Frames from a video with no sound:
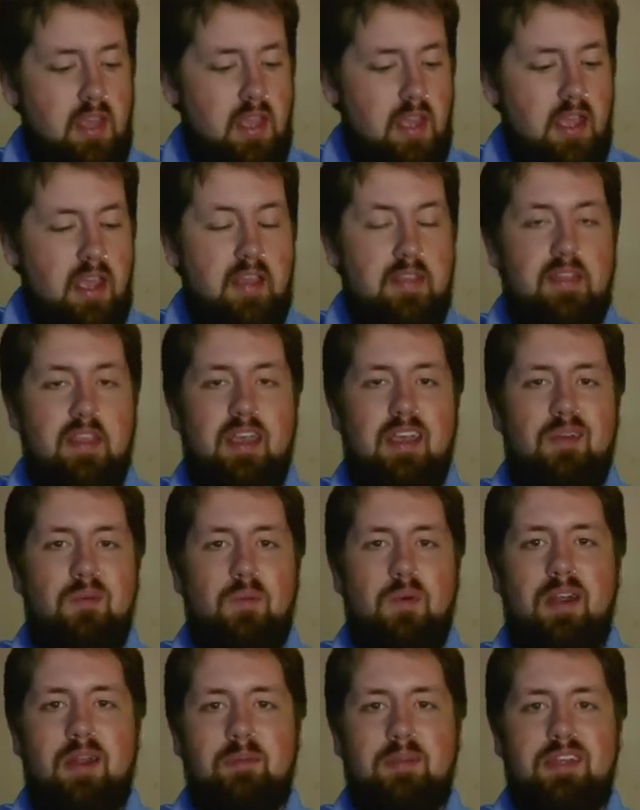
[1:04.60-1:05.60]
And then
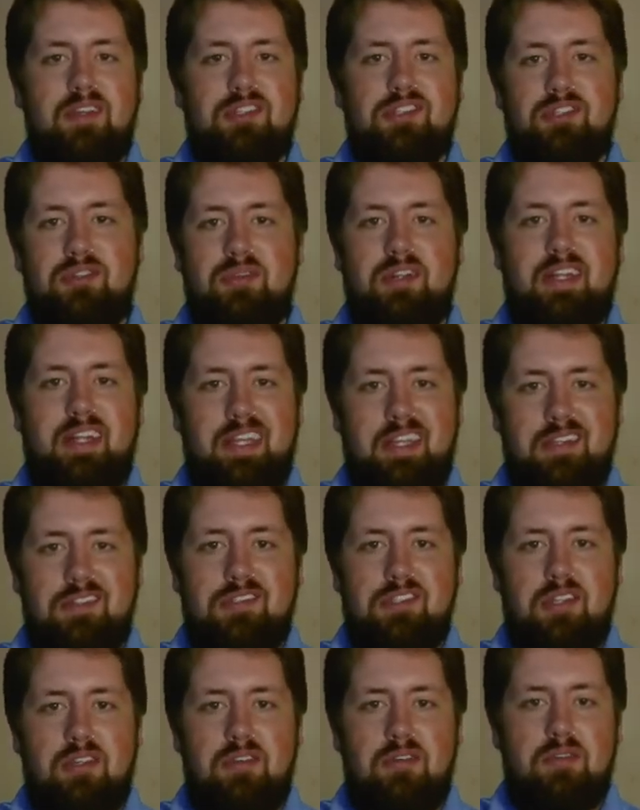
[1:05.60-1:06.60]
what I'm going to shoot it
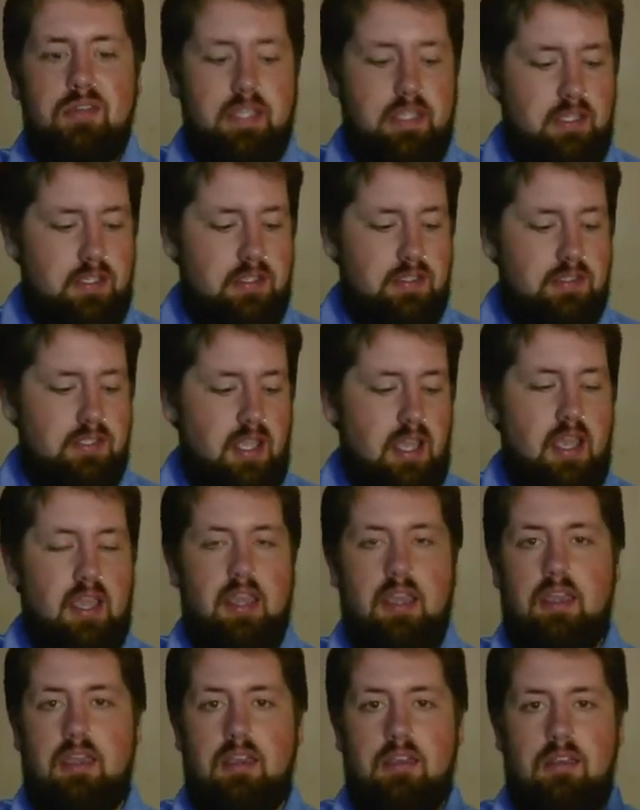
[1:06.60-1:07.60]
into is
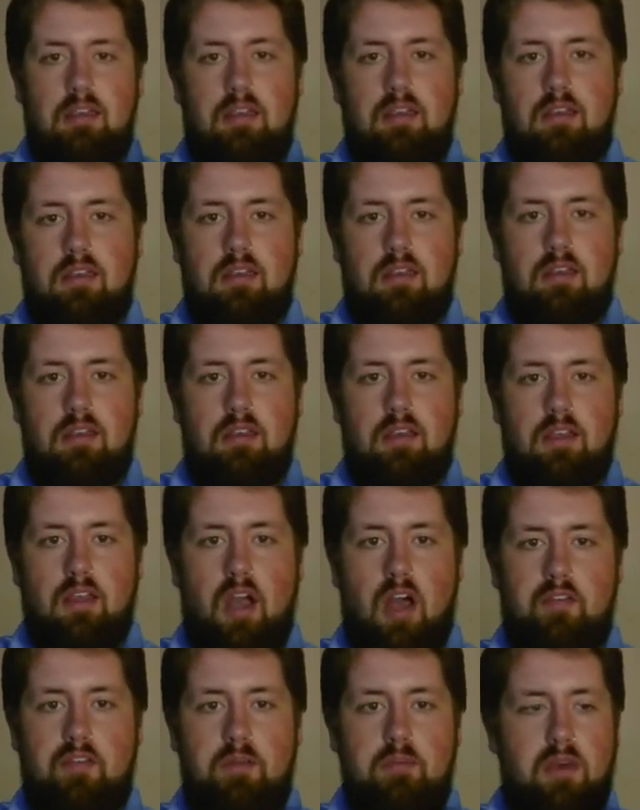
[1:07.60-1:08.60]
a
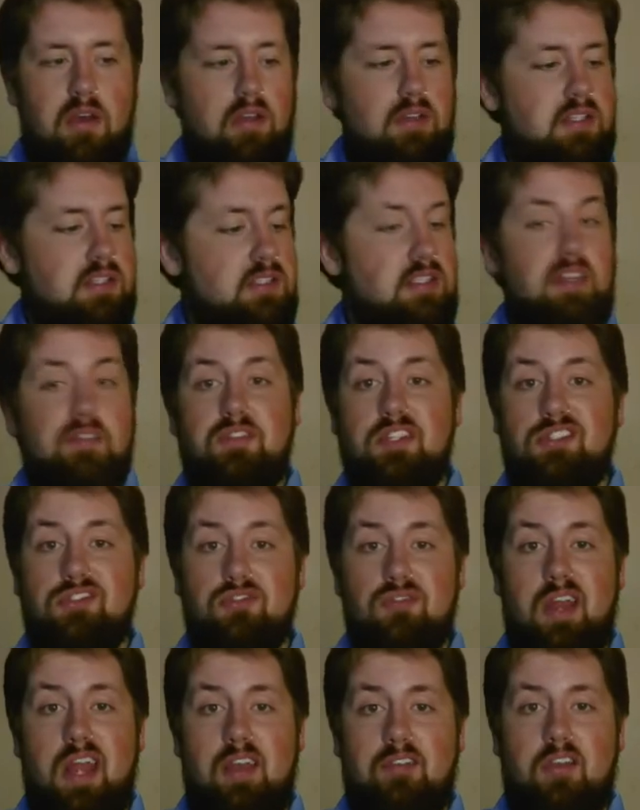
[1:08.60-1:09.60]
coffee mug, this nifty
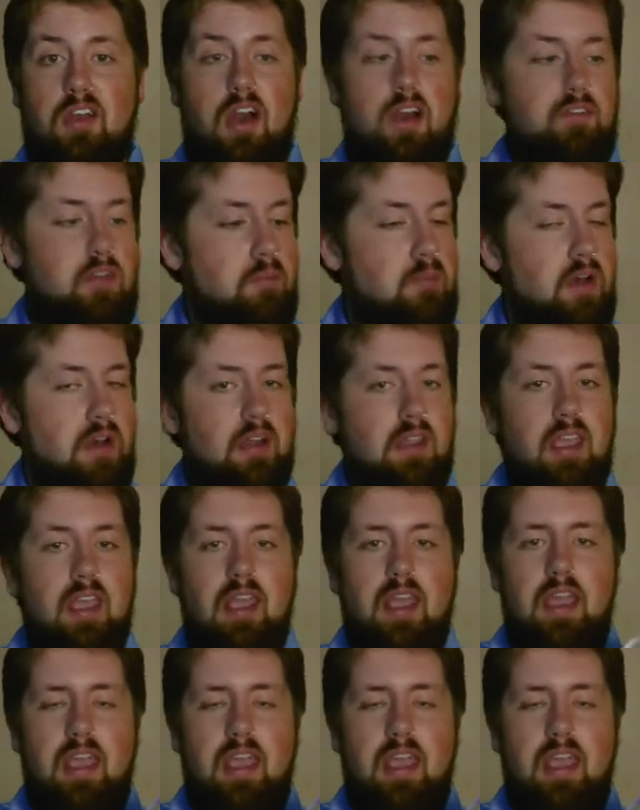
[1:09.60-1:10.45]
giraffe coffee mug.